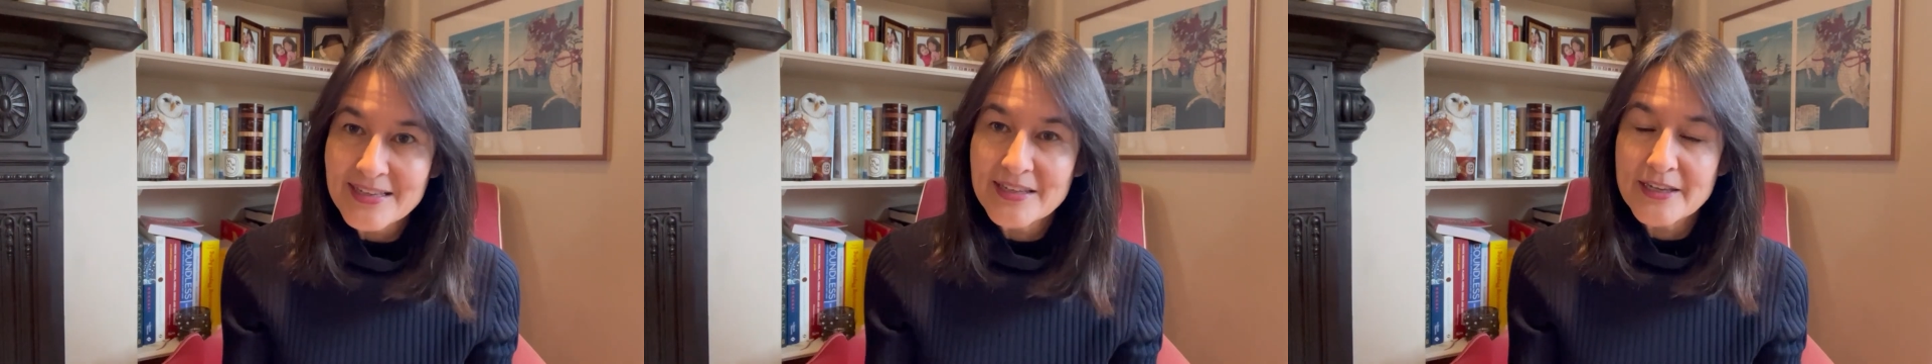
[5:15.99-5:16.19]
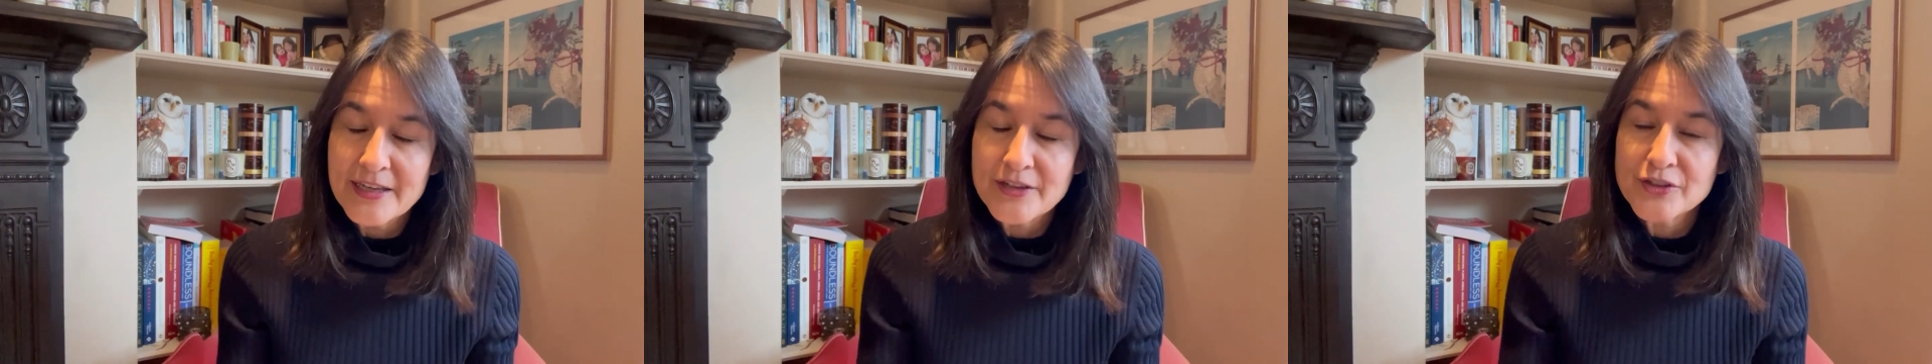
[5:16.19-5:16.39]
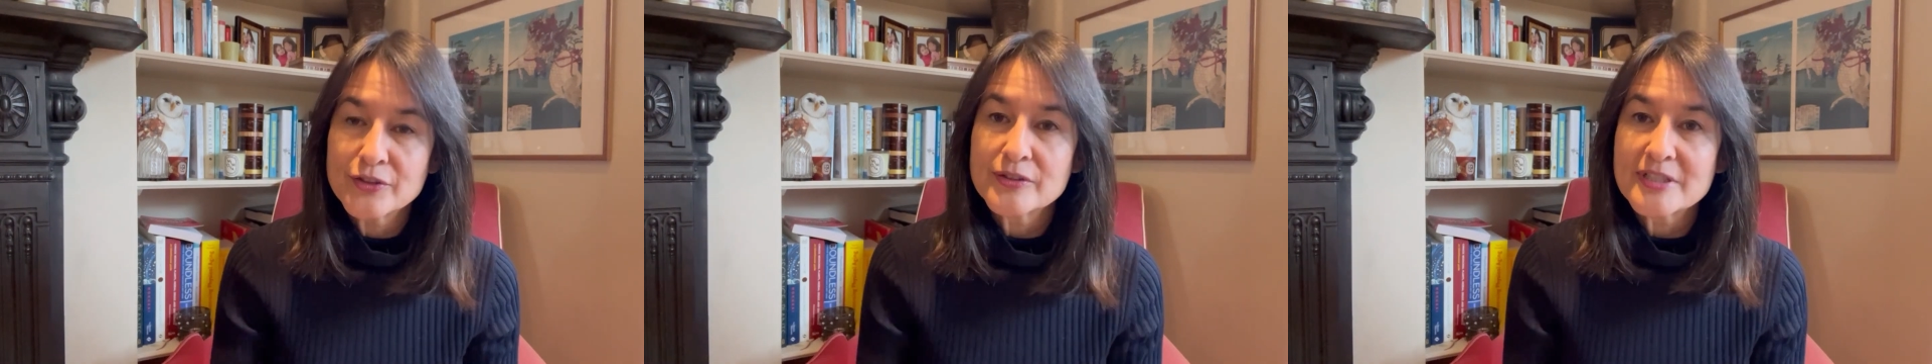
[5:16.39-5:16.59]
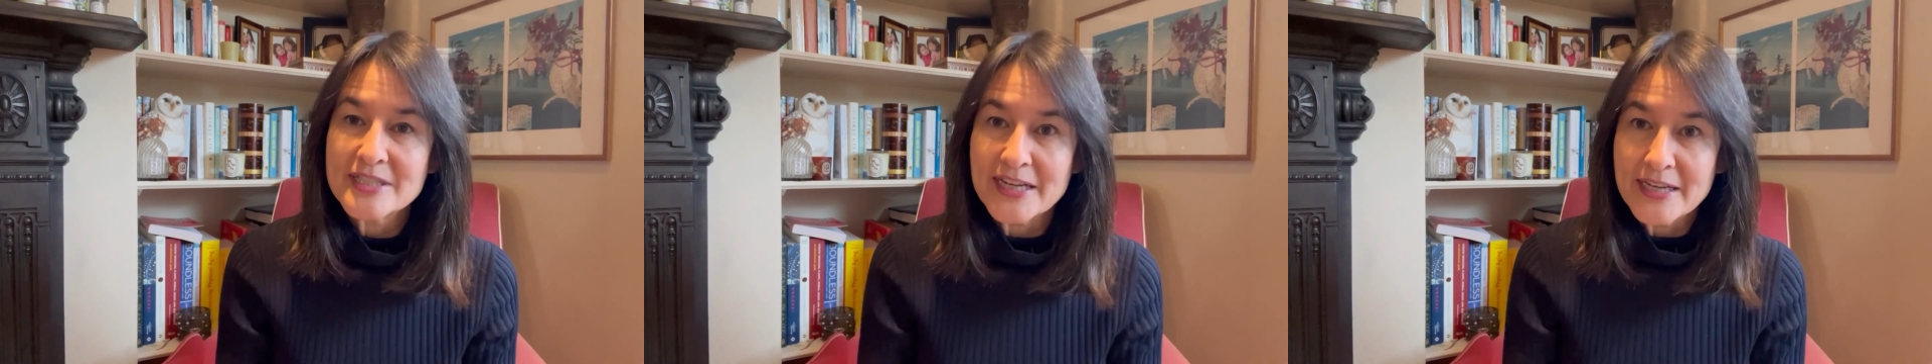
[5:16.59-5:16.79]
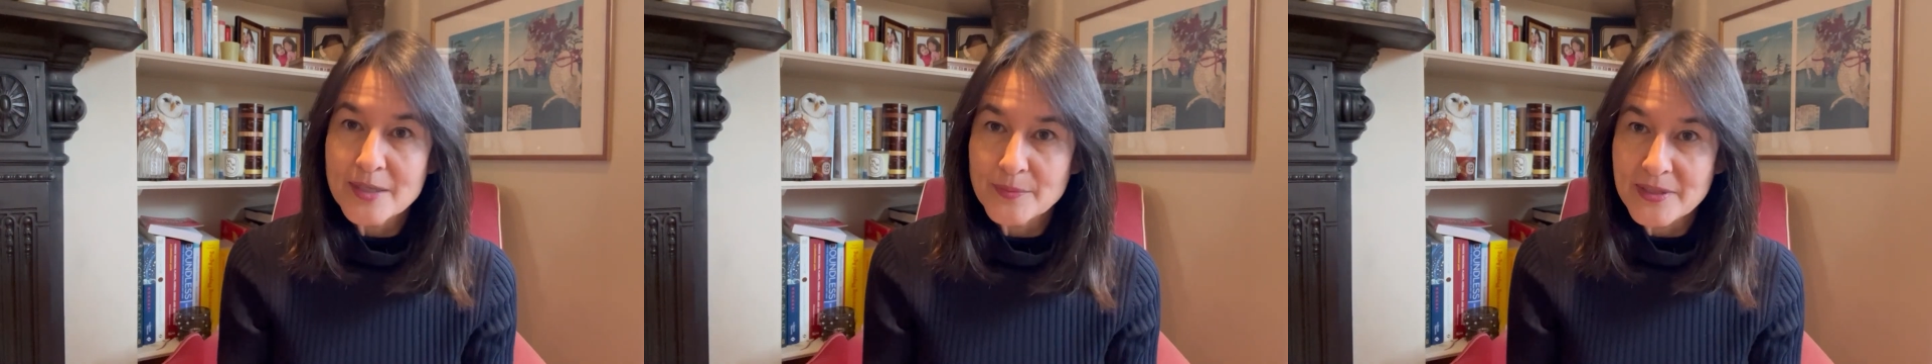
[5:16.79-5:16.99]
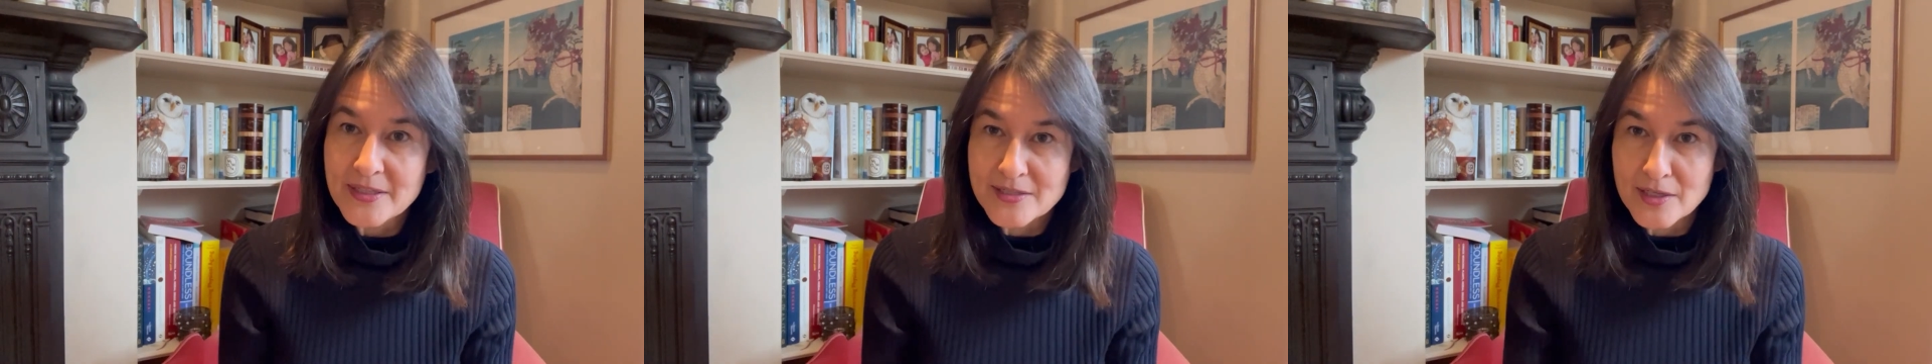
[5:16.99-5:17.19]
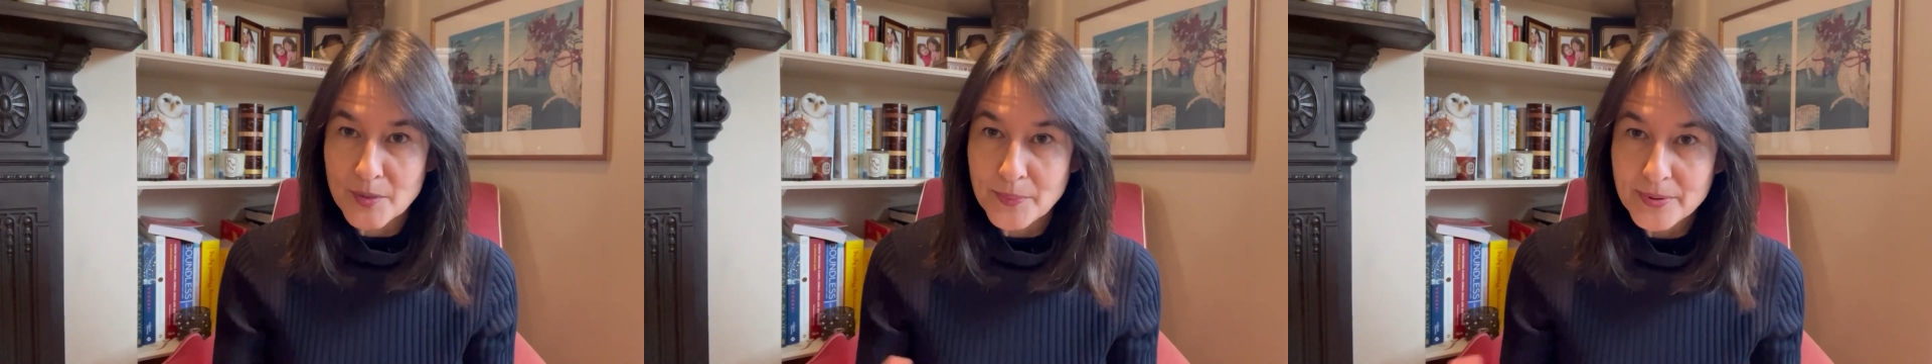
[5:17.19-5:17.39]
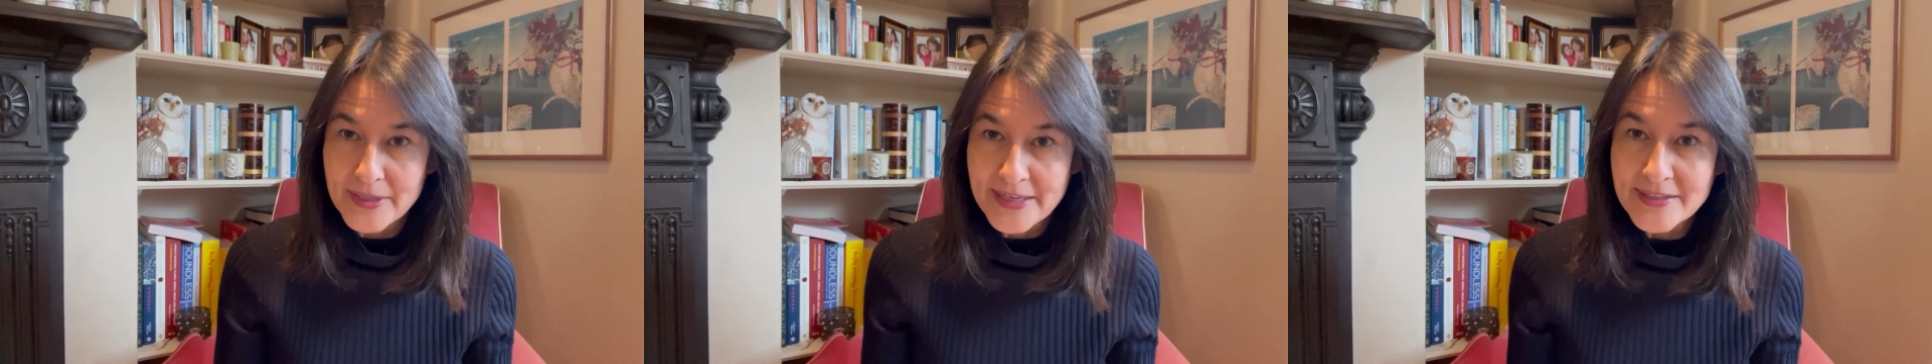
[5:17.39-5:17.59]
in your diet because all
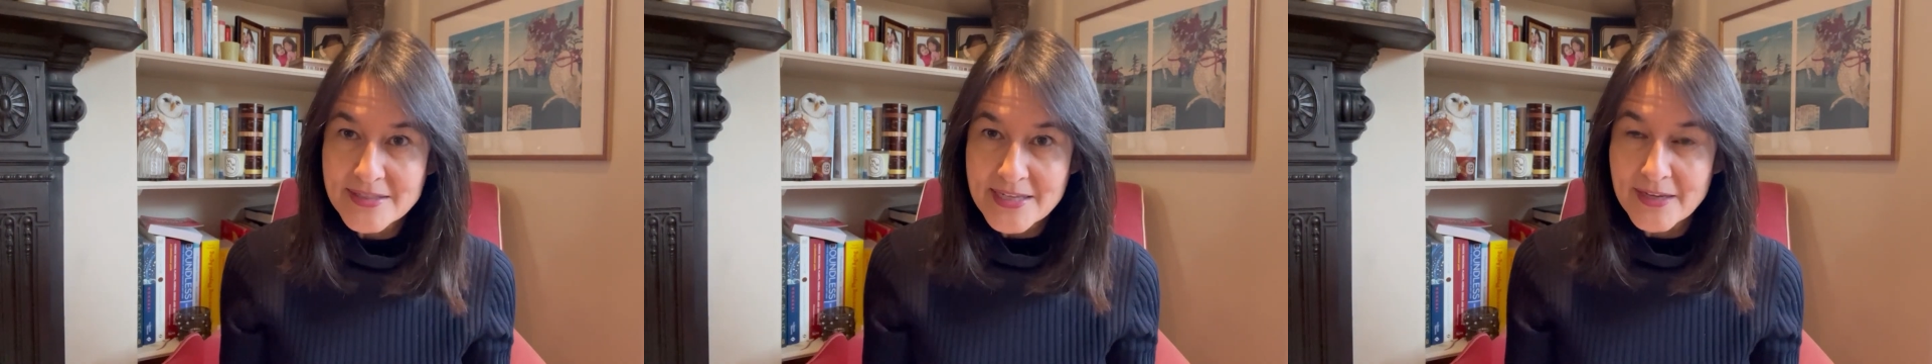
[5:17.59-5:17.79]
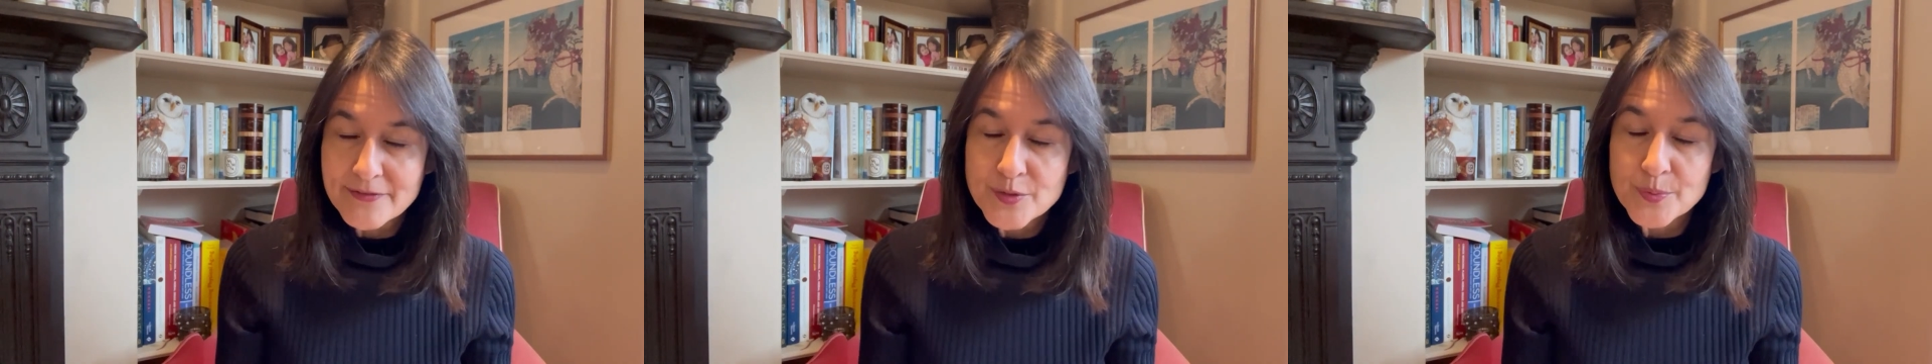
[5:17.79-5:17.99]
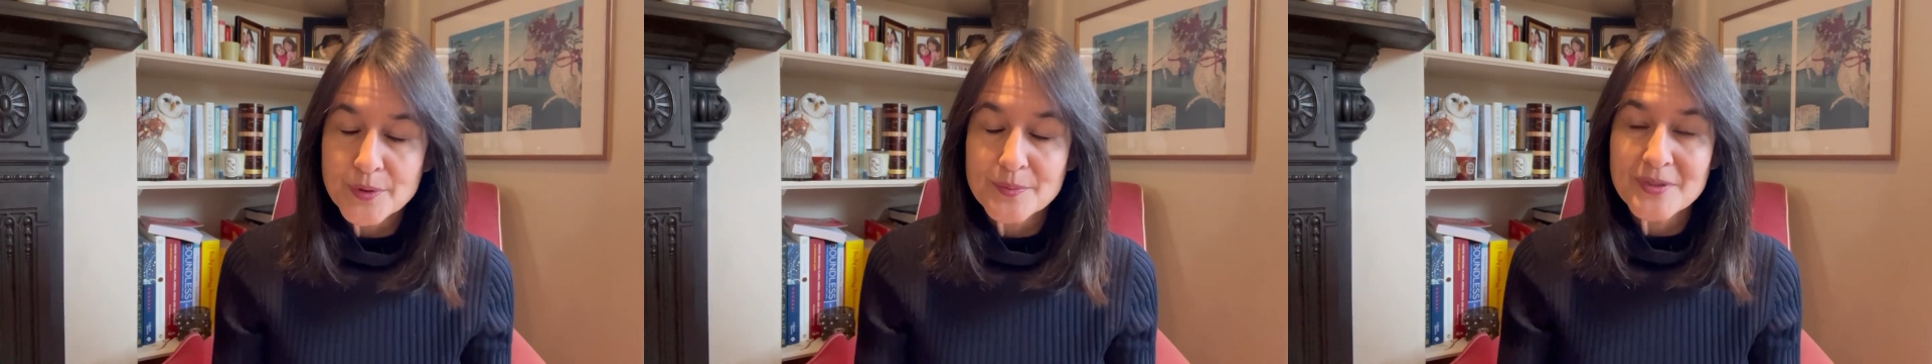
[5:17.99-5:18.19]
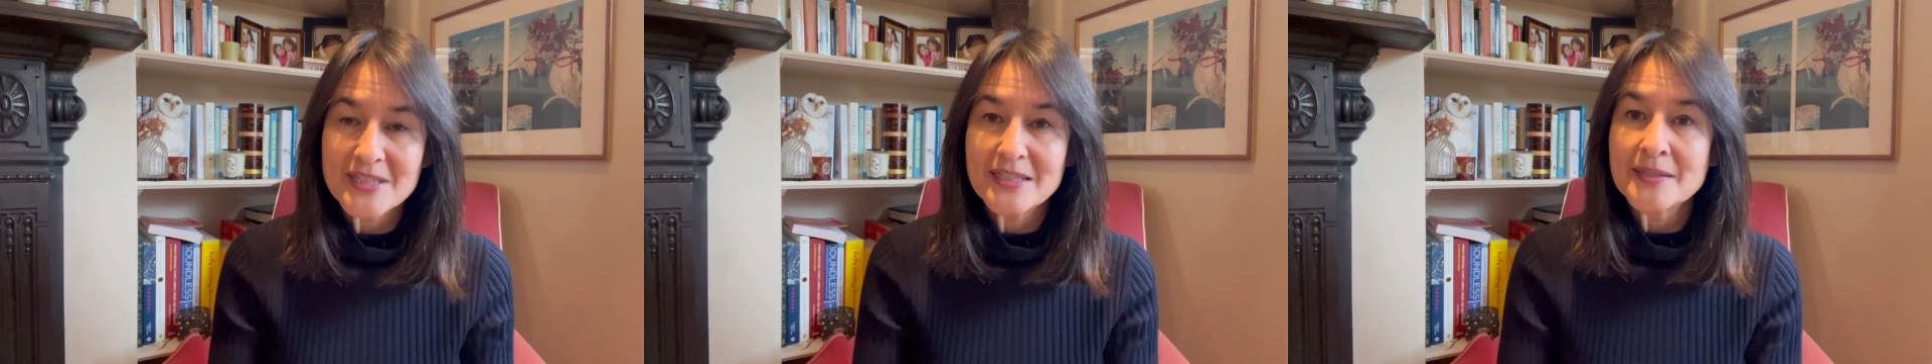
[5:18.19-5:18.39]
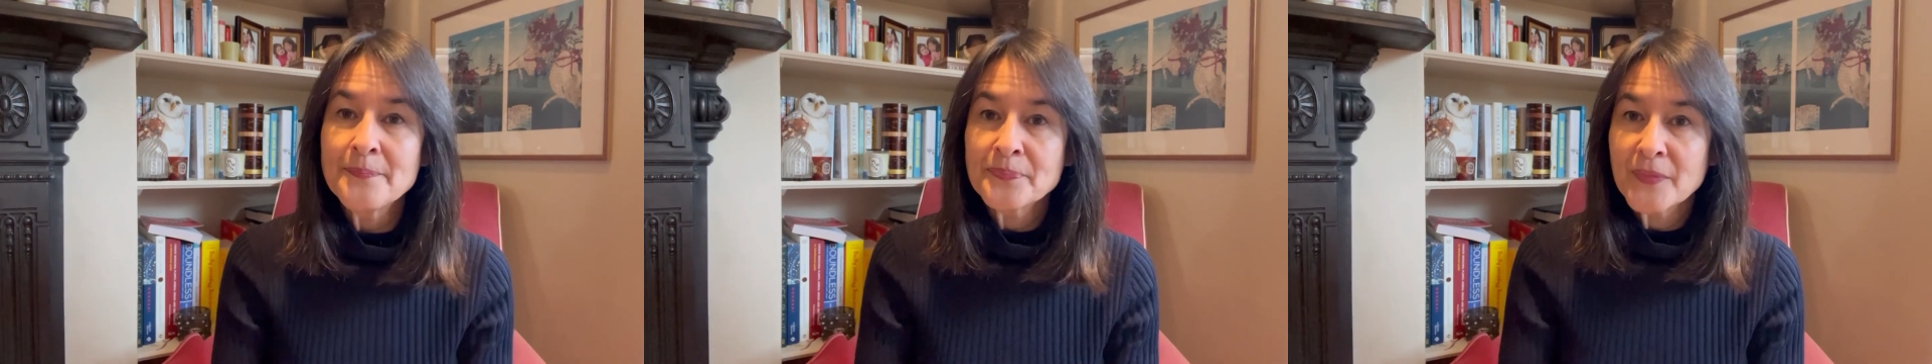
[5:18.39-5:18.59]
plants have spermidine,